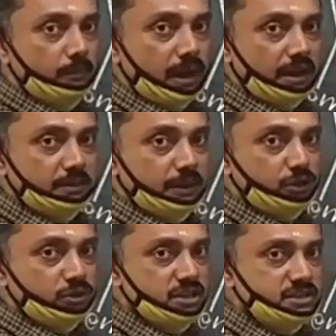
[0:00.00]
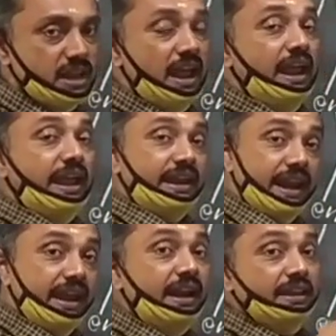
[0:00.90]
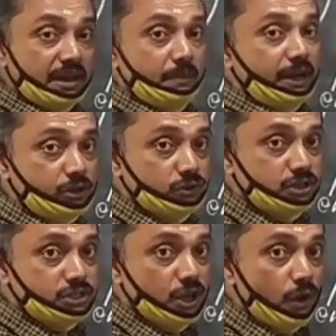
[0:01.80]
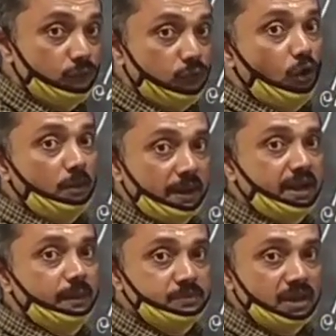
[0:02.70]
another mitosis. Again another mitosis. 4 becomes